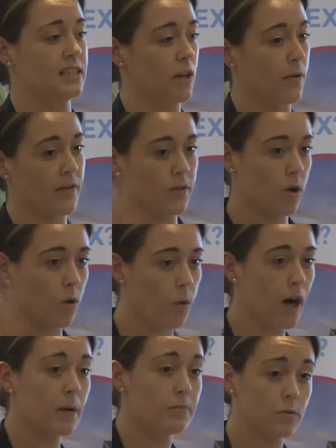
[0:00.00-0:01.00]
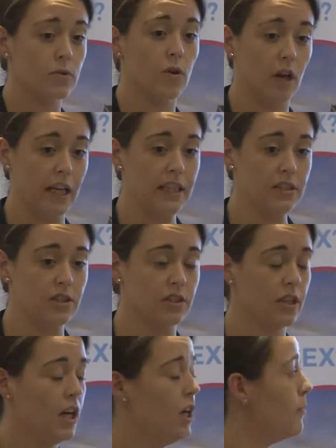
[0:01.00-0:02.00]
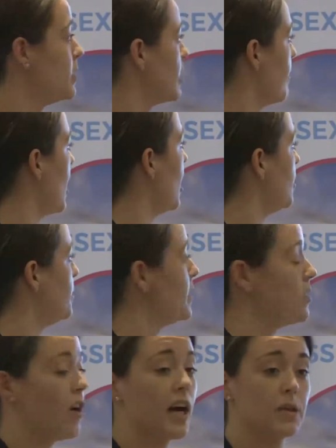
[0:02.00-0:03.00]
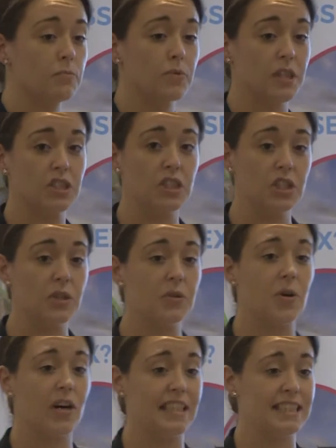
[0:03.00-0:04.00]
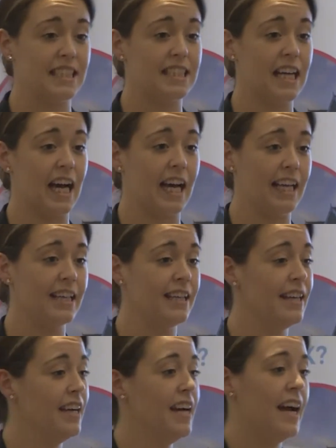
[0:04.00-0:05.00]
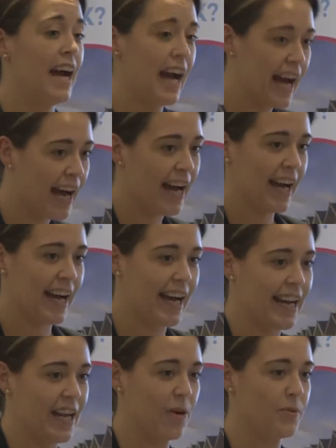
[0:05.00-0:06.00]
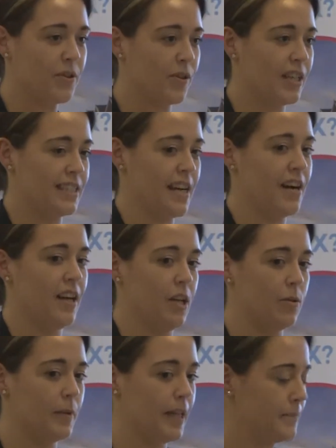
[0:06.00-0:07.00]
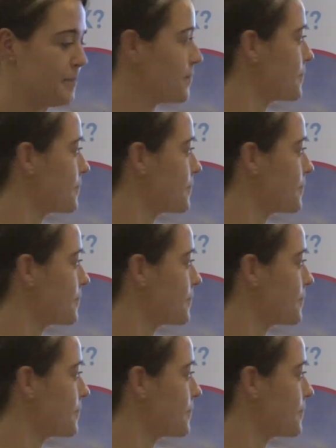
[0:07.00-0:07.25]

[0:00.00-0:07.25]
So I've got quite a broad knowledge, which I'm hoping that I can bring to you guys today and help you guys out a little bit.